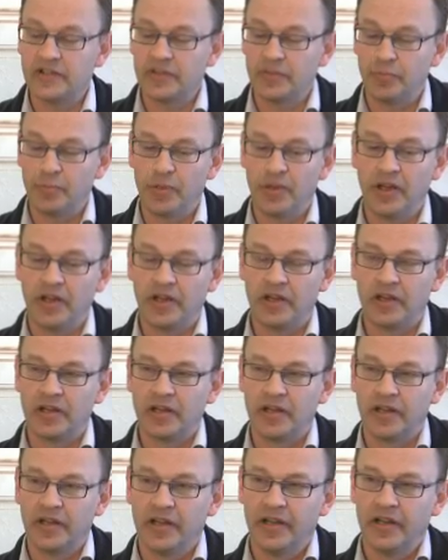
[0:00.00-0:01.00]
to pick
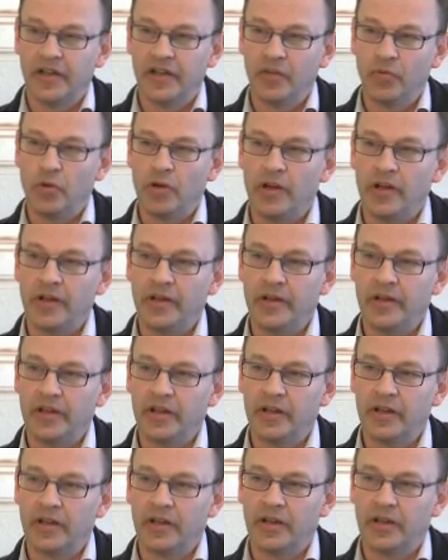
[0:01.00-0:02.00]
the one
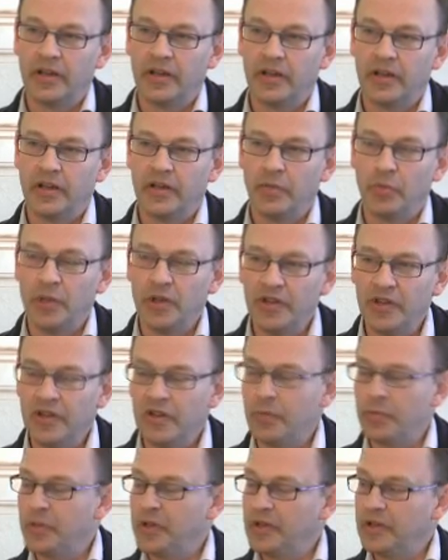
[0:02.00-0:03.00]
with the
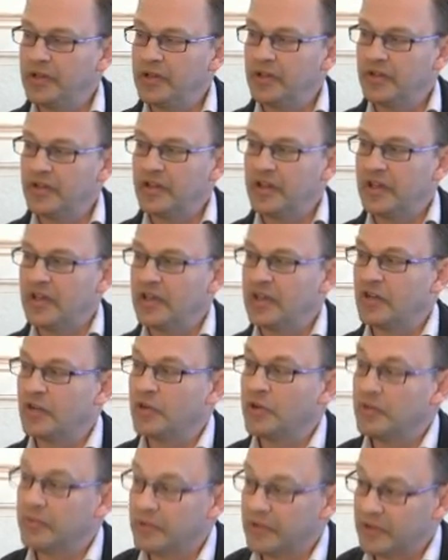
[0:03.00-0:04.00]
opinion they
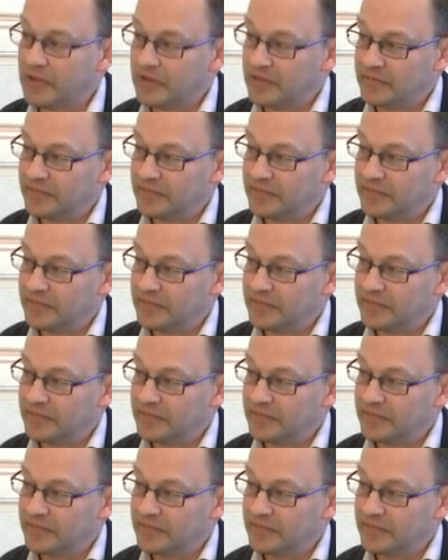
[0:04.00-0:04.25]
agree with.